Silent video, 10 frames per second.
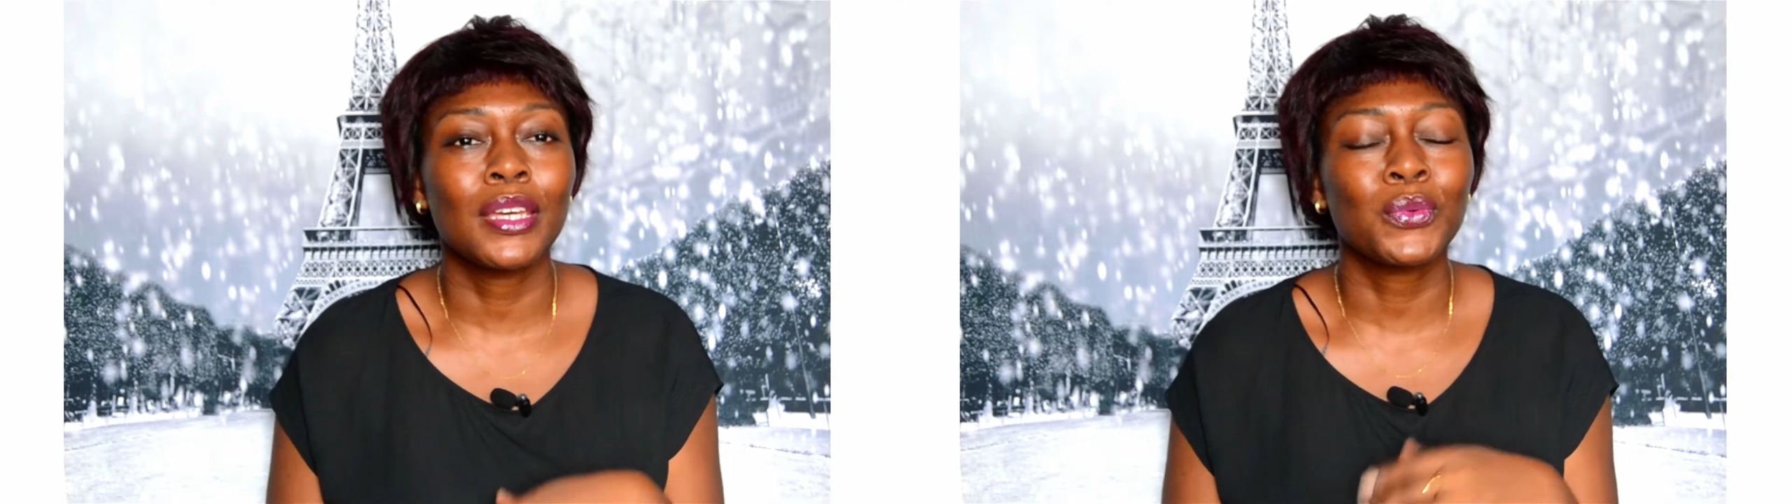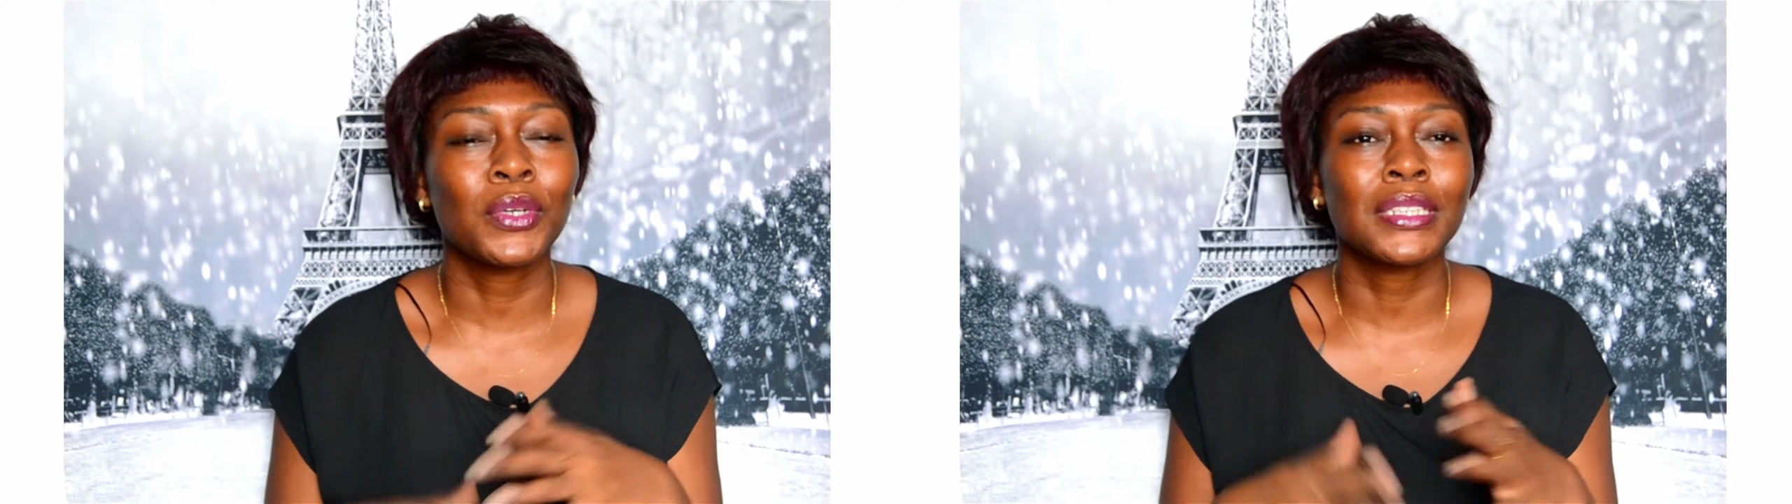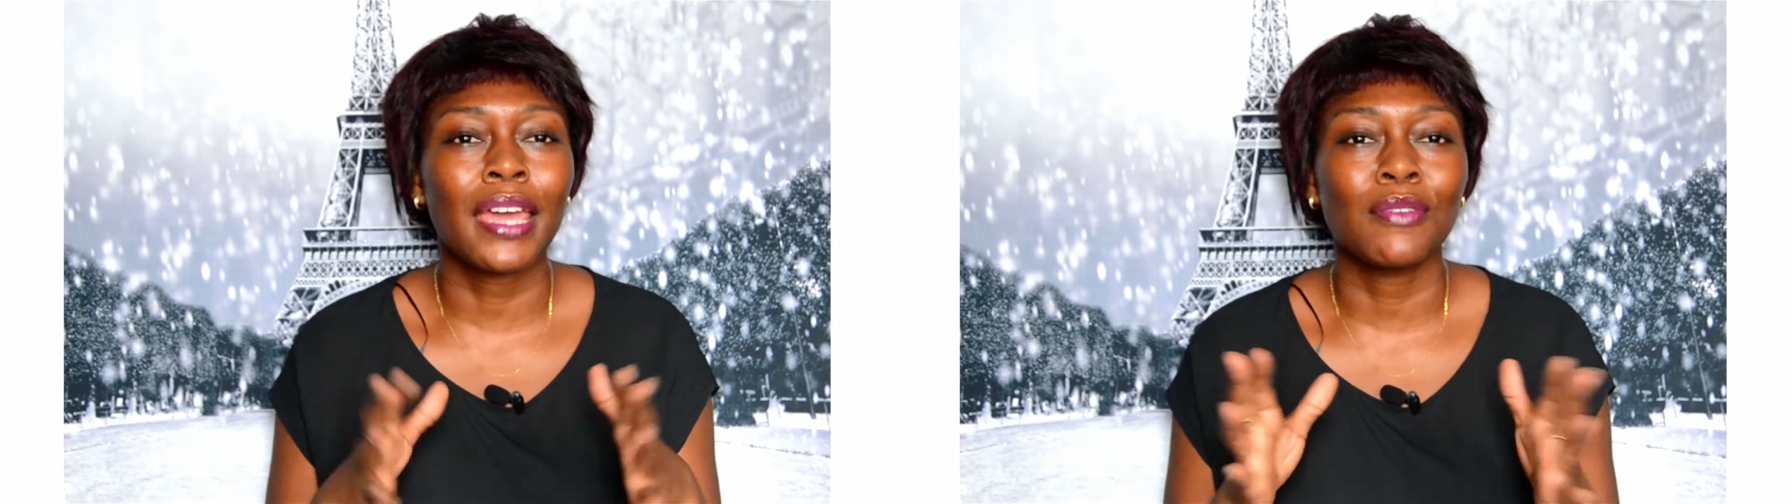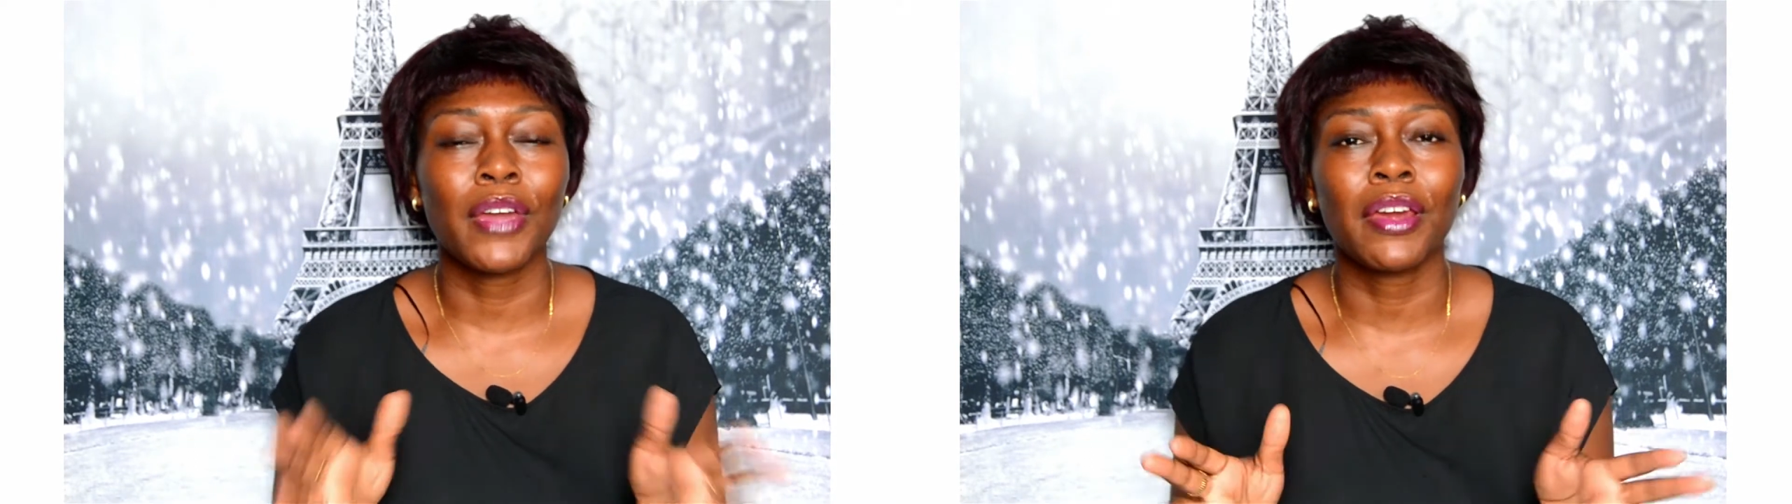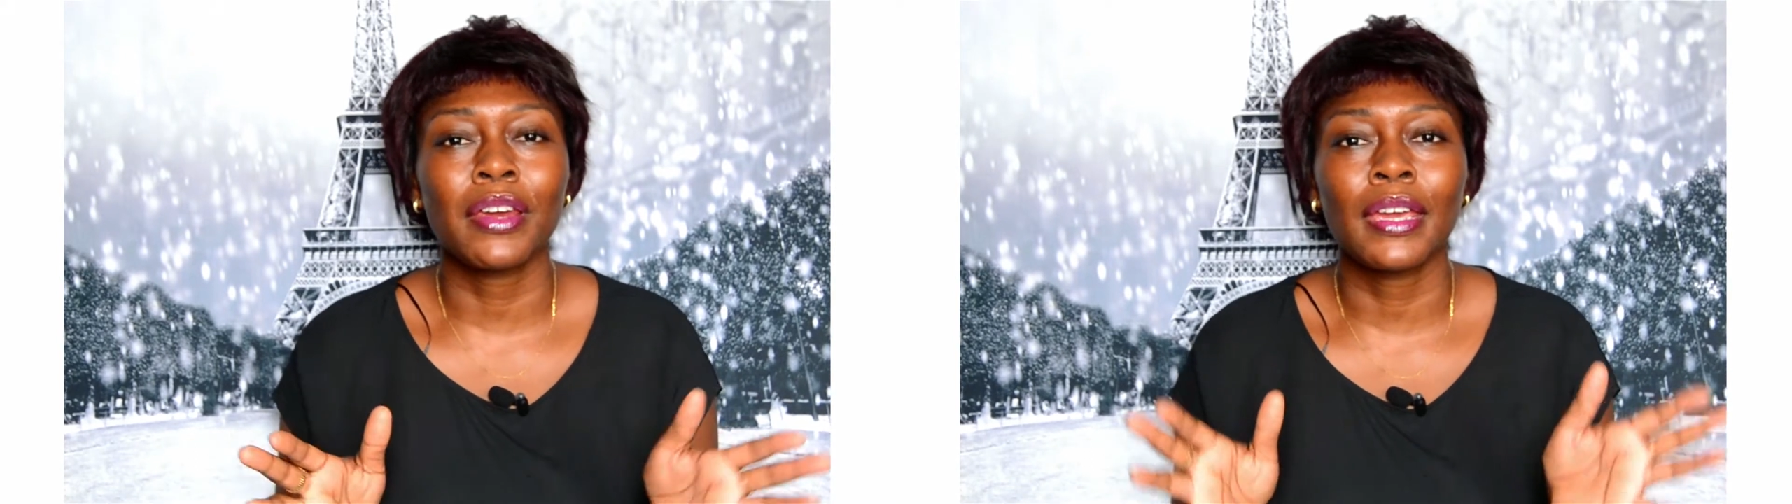it was a
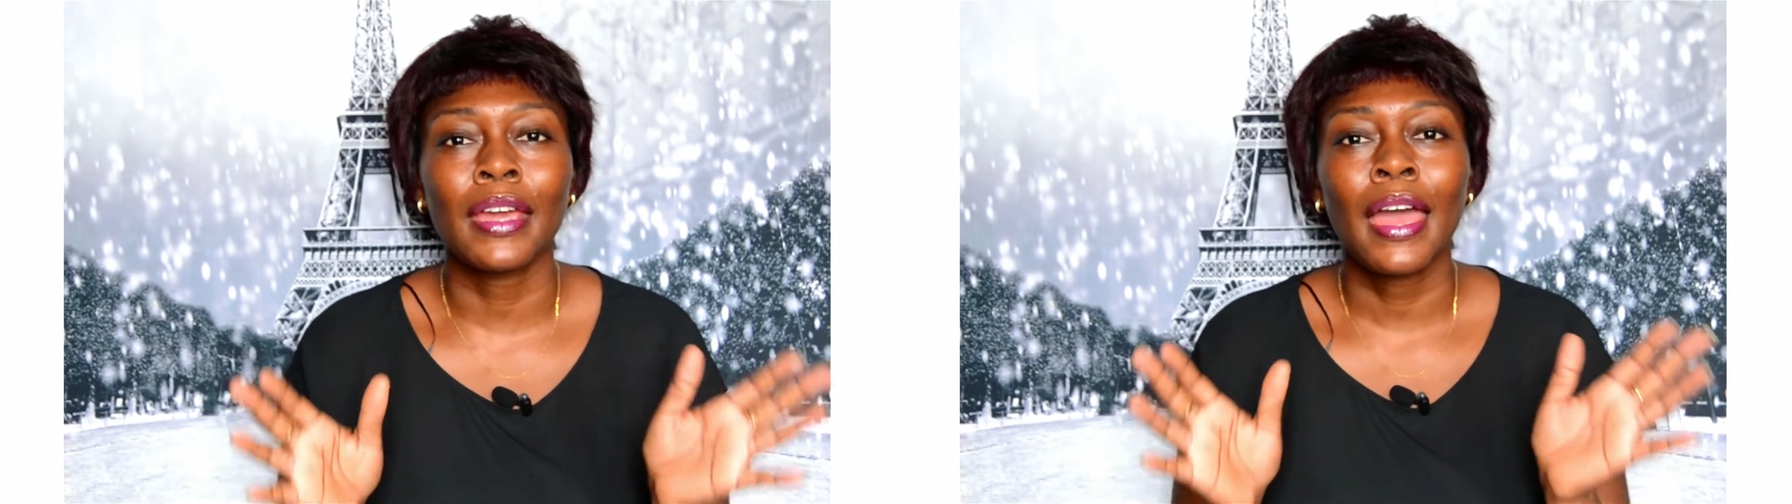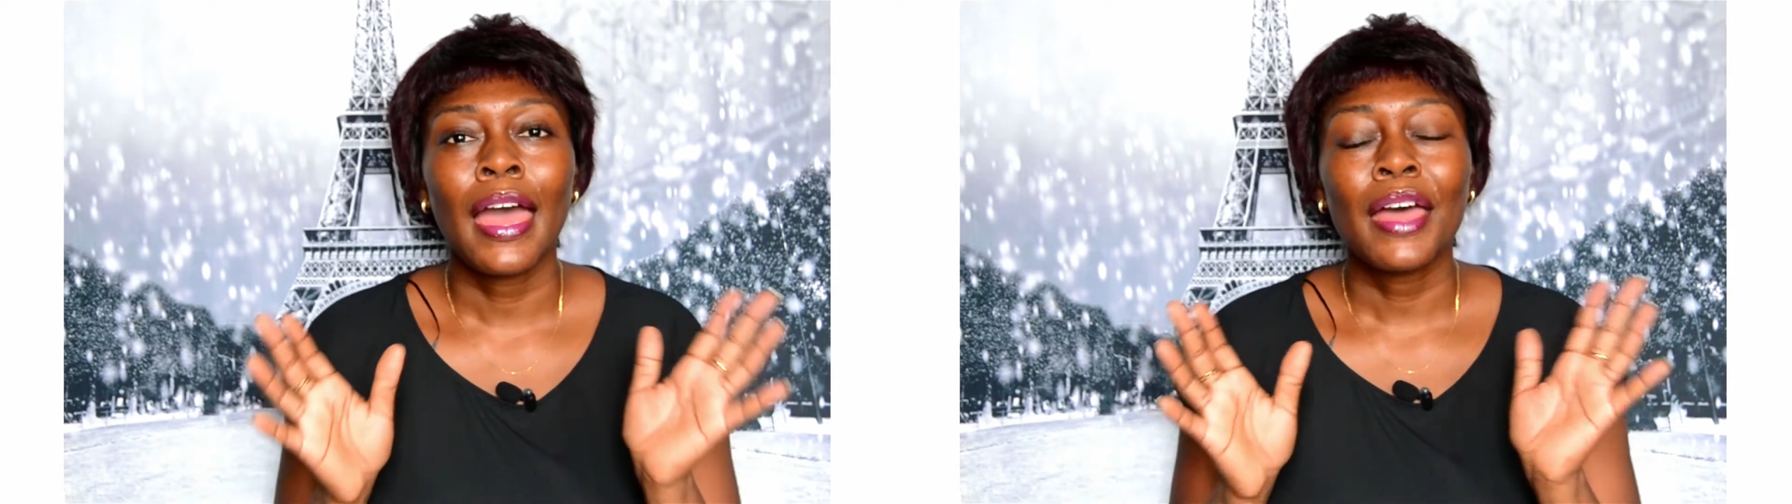very